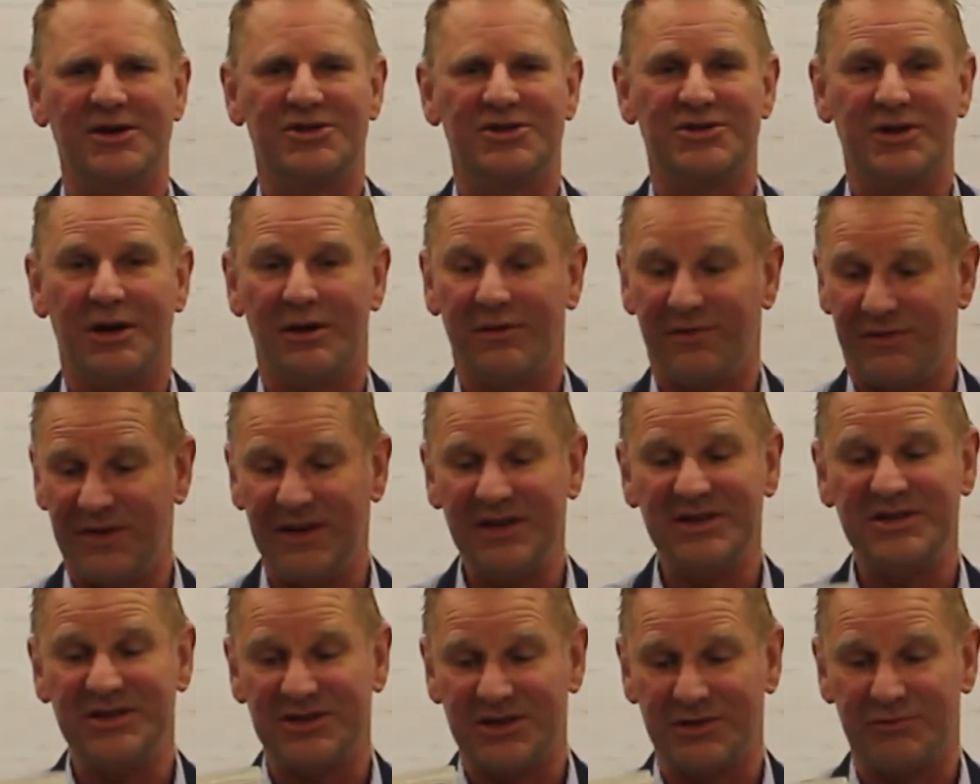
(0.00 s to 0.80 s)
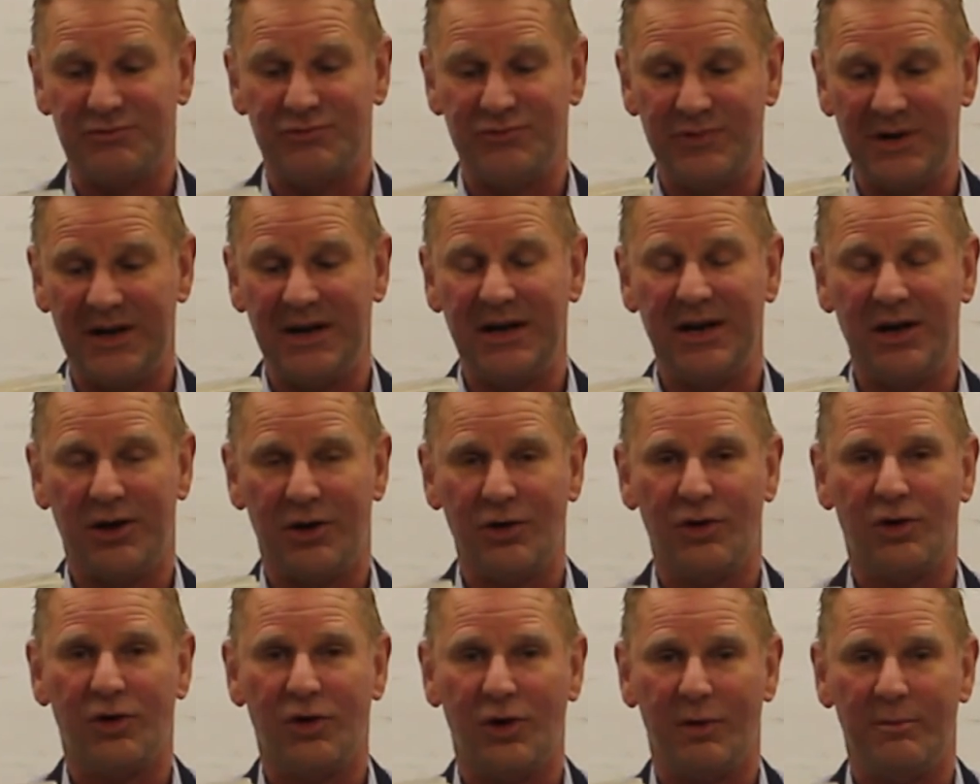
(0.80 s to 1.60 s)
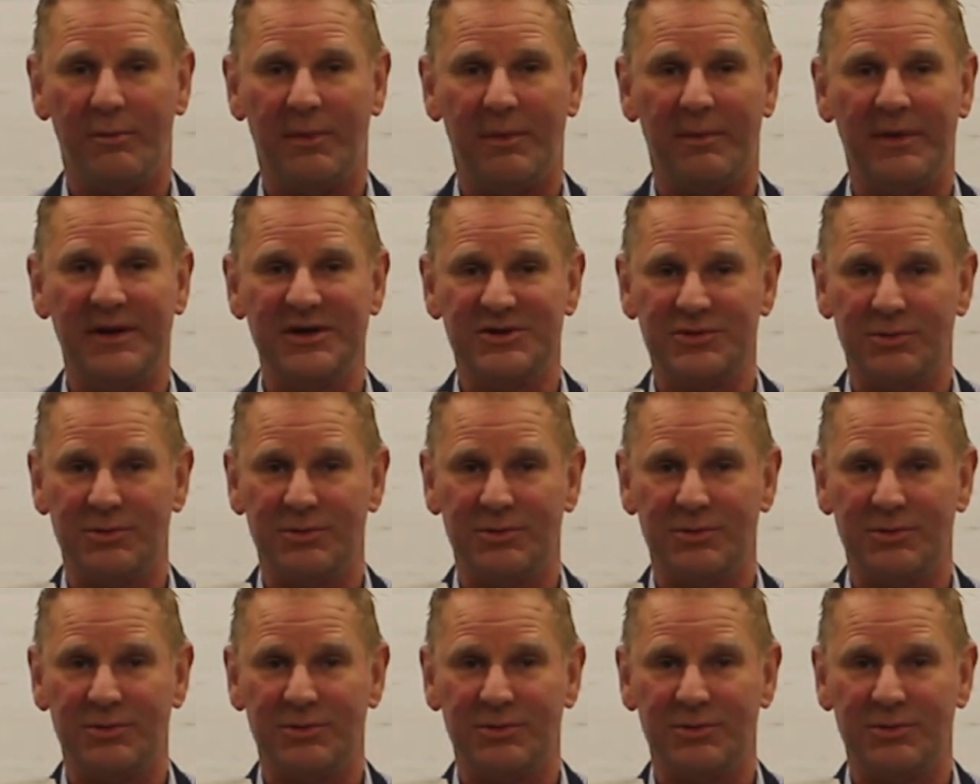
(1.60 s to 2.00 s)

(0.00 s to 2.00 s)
So this is a really good complement